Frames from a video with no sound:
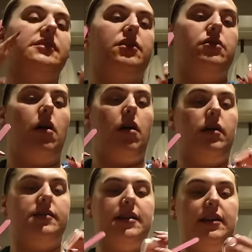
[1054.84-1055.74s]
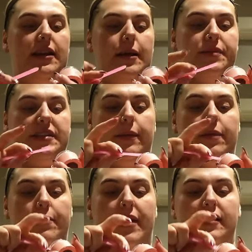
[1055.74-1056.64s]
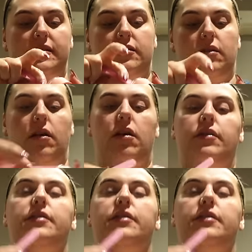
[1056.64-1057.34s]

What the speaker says: is the NARS Lip Sleeping Mask. Oh,